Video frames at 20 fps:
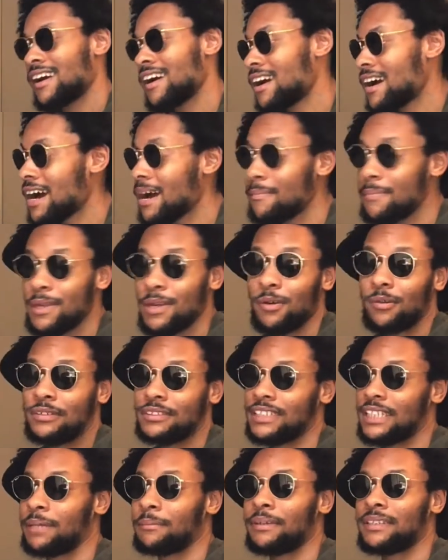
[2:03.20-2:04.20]
I be on
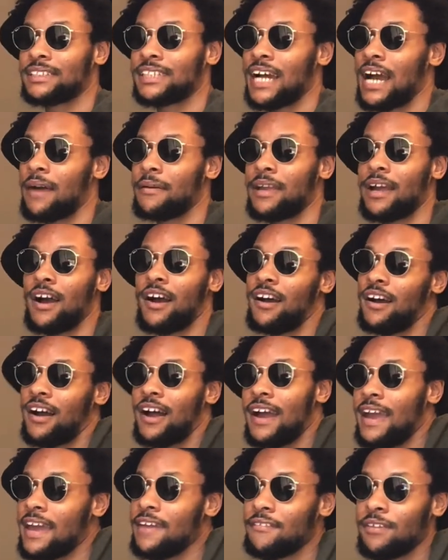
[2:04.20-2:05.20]
Demon Time, y'all.
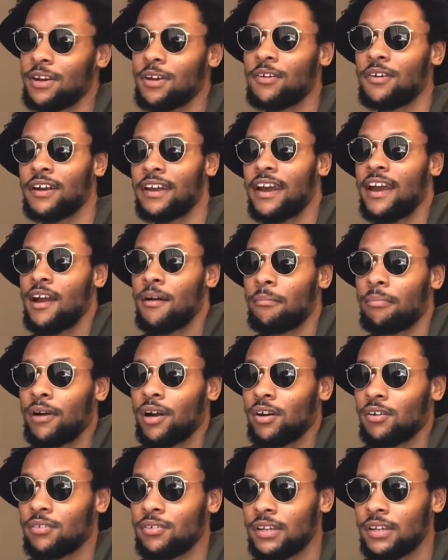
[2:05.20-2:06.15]
I ain't even gonna cap, bro.